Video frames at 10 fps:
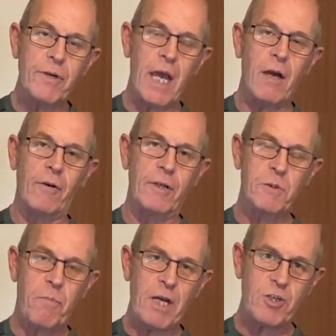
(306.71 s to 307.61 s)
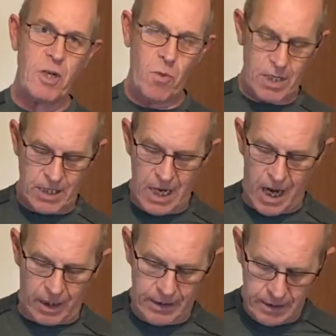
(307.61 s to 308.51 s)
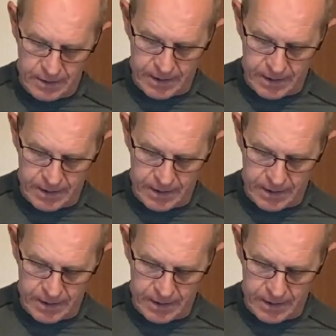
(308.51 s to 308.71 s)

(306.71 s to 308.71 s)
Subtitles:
down, especially when young.